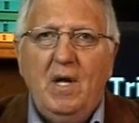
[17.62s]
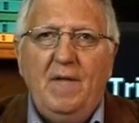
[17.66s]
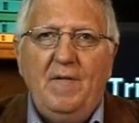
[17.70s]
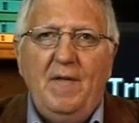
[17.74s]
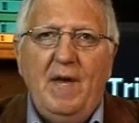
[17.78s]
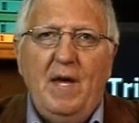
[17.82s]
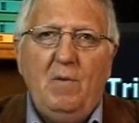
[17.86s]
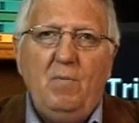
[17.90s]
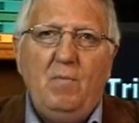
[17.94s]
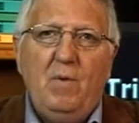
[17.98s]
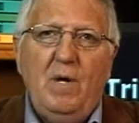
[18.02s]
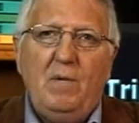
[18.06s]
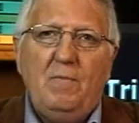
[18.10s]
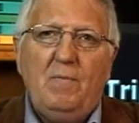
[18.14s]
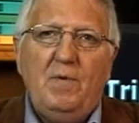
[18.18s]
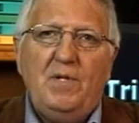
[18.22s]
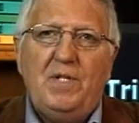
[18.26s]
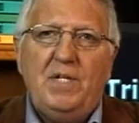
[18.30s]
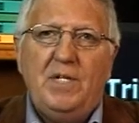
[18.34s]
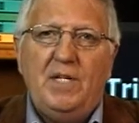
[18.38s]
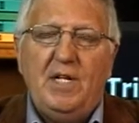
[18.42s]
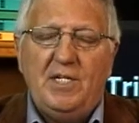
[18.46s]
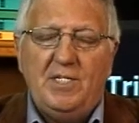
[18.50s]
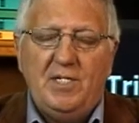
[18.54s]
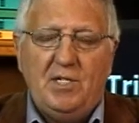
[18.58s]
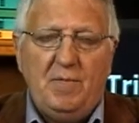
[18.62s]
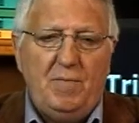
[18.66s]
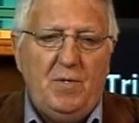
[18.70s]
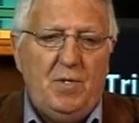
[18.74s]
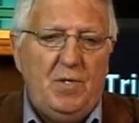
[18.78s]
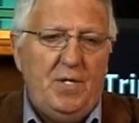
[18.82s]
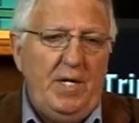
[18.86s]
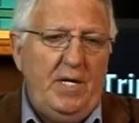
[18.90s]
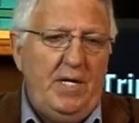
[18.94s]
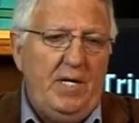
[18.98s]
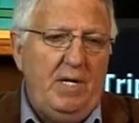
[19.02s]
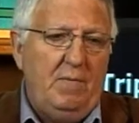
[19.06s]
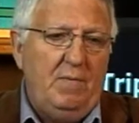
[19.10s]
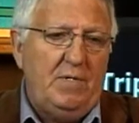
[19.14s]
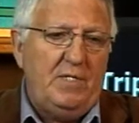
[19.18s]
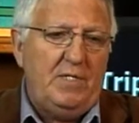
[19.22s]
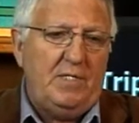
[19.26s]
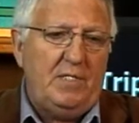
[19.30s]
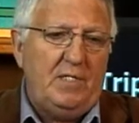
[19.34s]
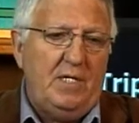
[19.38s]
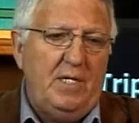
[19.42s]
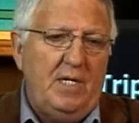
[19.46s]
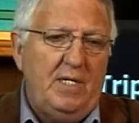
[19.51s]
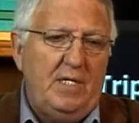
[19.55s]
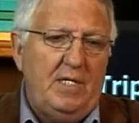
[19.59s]
that went with the testimony, and it
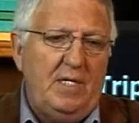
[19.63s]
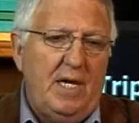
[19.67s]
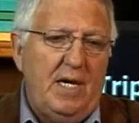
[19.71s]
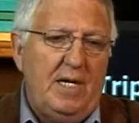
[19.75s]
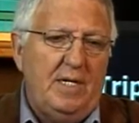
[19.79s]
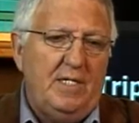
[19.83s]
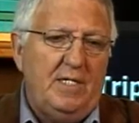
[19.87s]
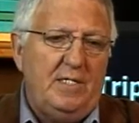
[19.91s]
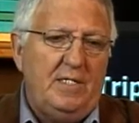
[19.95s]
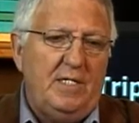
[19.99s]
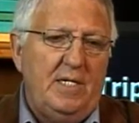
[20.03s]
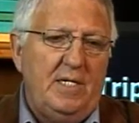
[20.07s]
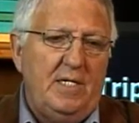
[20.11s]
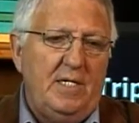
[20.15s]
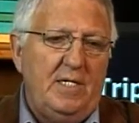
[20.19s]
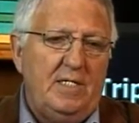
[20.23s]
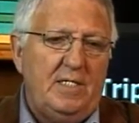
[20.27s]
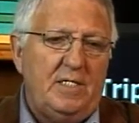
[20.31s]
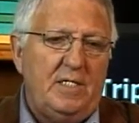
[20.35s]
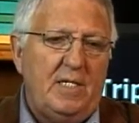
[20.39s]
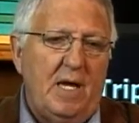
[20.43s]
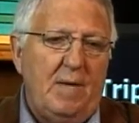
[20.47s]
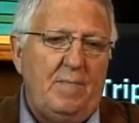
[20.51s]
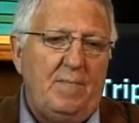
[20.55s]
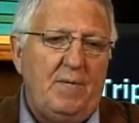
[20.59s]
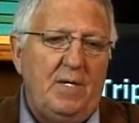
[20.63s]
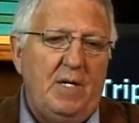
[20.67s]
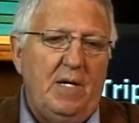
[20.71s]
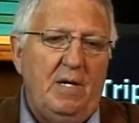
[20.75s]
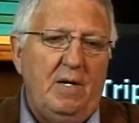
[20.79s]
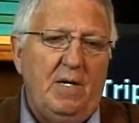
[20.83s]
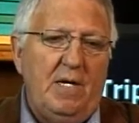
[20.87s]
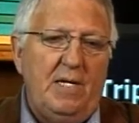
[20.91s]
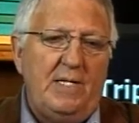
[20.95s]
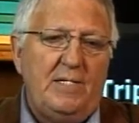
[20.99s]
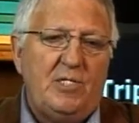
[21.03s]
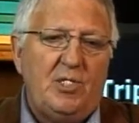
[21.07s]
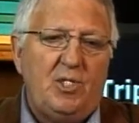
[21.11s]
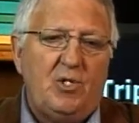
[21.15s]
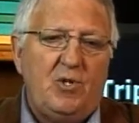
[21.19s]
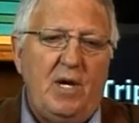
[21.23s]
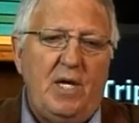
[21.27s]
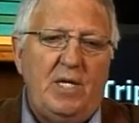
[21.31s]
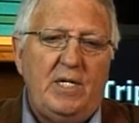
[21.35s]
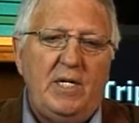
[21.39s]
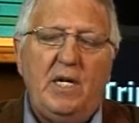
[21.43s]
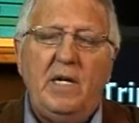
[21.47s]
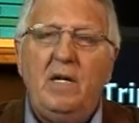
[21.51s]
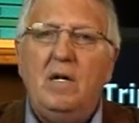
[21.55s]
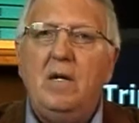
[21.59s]
was titled Sample Airline
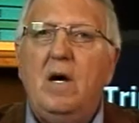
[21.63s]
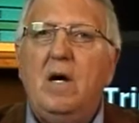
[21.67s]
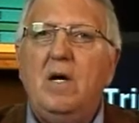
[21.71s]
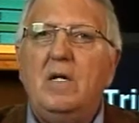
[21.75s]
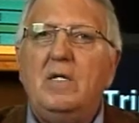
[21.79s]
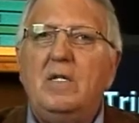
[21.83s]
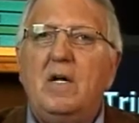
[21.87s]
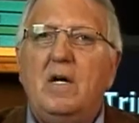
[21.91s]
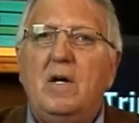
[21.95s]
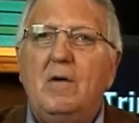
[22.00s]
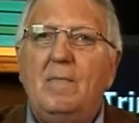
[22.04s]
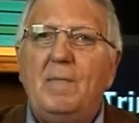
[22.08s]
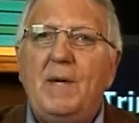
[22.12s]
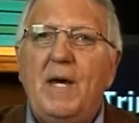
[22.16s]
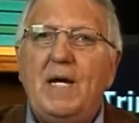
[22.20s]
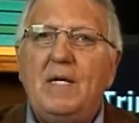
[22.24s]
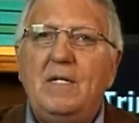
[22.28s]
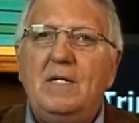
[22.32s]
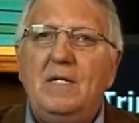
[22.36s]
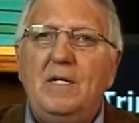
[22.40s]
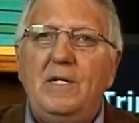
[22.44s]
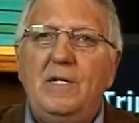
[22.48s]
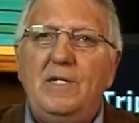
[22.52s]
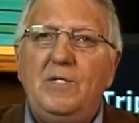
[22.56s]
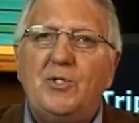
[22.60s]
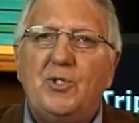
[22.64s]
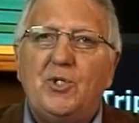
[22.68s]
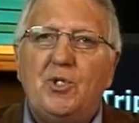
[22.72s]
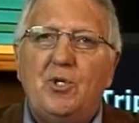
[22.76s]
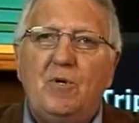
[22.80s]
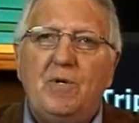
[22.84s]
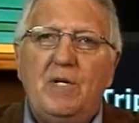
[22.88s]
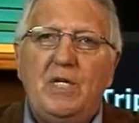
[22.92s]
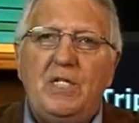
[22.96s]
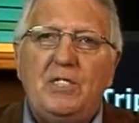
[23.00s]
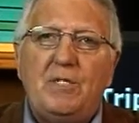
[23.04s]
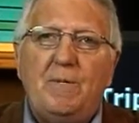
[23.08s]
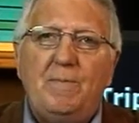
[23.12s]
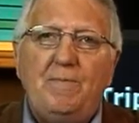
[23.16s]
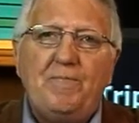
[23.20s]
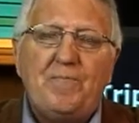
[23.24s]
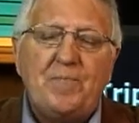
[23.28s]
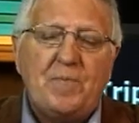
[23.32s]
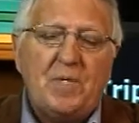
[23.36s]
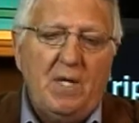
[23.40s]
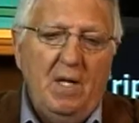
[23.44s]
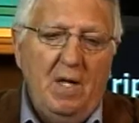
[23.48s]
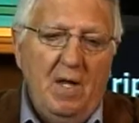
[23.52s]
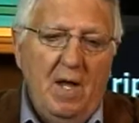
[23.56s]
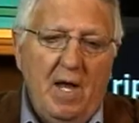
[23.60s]
Stranding Long Tarmac Delay Stories.
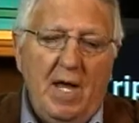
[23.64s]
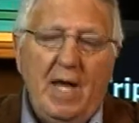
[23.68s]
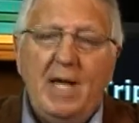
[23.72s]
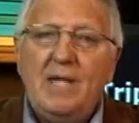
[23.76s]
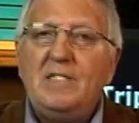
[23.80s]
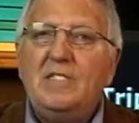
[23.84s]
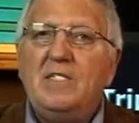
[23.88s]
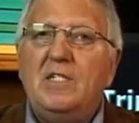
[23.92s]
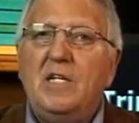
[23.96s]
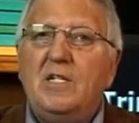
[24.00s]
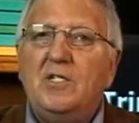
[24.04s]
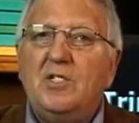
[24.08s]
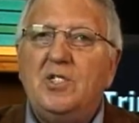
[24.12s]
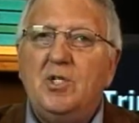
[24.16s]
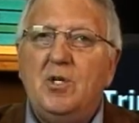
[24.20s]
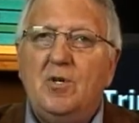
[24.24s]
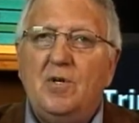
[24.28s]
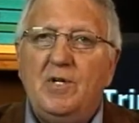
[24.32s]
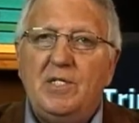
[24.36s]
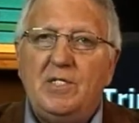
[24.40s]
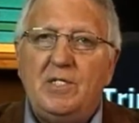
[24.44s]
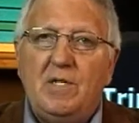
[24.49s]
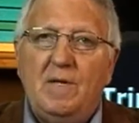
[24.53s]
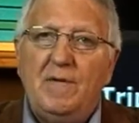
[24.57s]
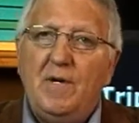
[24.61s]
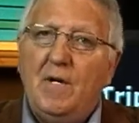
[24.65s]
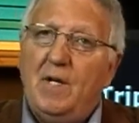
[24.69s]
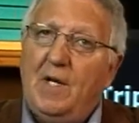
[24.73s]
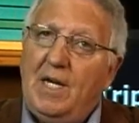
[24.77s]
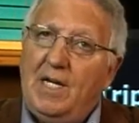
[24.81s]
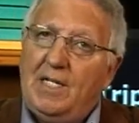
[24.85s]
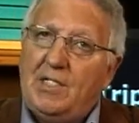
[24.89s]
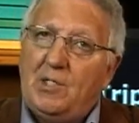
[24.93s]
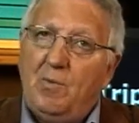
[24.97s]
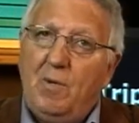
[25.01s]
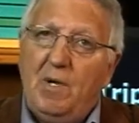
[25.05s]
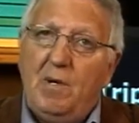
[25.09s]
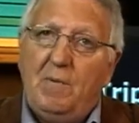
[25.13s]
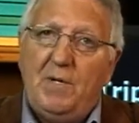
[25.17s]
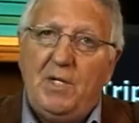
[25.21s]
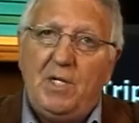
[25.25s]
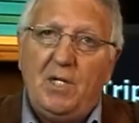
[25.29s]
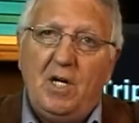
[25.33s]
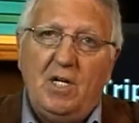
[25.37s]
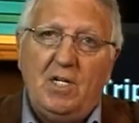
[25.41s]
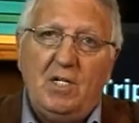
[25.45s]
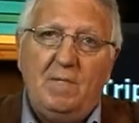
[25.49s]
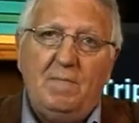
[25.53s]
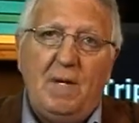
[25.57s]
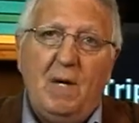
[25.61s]
Had six stories on there. Last week we
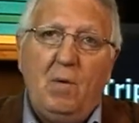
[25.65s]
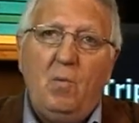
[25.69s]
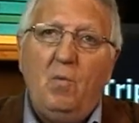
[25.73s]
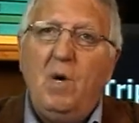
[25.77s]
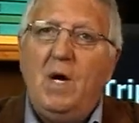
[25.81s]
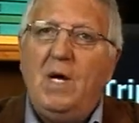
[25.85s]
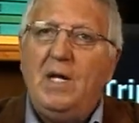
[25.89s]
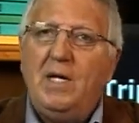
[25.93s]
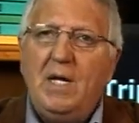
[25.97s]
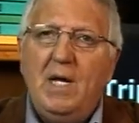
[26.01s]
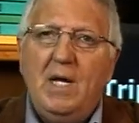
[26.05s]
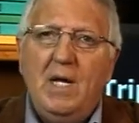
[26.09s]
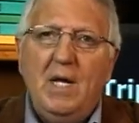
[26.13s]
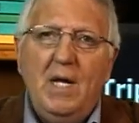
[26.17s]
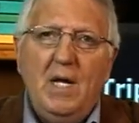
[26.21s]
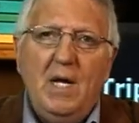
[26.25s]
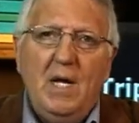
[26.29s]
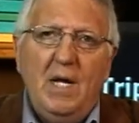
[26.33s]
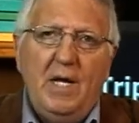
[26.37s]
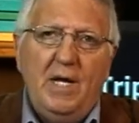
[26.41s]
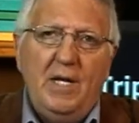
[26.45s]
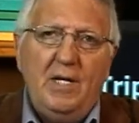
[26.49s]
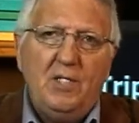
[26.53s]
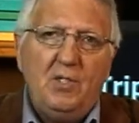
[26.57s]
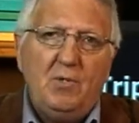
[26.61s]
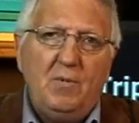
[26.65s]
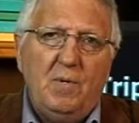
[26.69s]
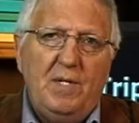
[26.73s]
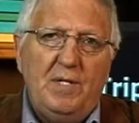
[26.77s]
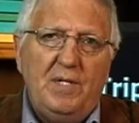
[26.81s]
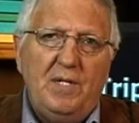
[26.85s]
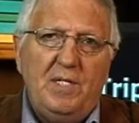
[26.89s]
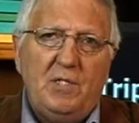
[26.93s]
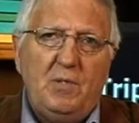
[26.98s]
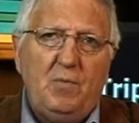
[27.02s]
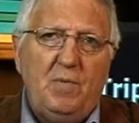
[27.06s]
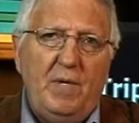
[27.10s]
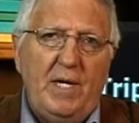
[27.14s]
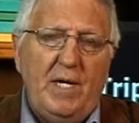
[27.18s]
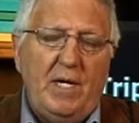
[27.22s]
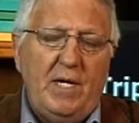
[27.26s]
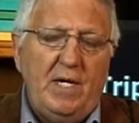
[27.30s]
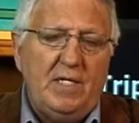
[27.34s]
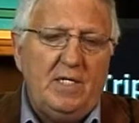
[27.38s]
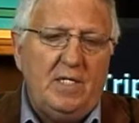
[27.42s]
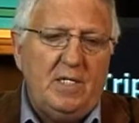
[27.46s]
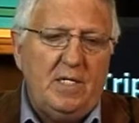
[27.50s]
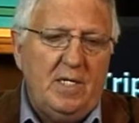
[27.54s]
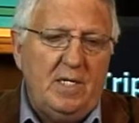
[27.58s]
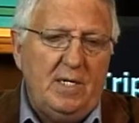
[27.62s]
talked about one. Here's one this week.
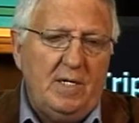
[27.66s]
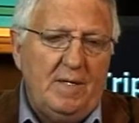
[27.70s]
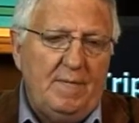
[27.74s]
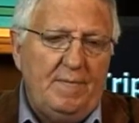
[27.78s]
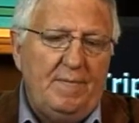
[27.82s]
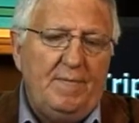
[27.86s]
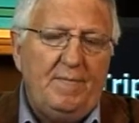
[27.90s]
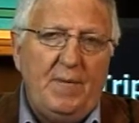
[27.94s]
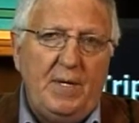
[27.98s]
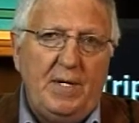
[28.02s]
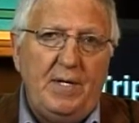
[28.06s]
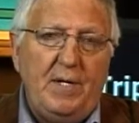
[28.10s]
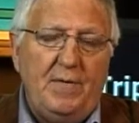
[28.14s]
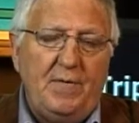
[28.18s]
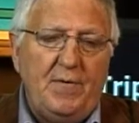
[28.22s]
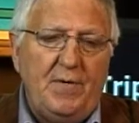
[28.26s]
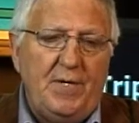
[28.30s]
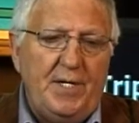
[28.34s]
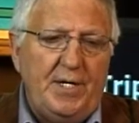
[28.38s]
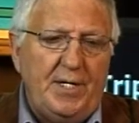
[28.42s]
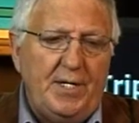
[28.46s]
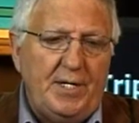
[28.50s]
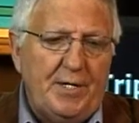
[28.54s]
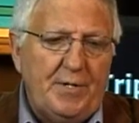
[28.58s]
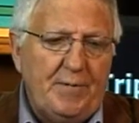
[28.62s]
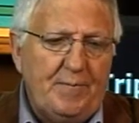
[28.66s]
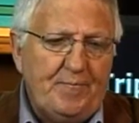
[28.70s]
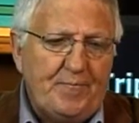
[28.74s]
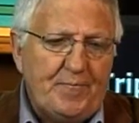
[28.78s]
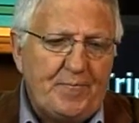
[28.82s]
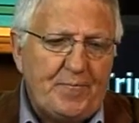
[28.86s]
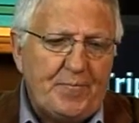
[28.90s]
It's another diller.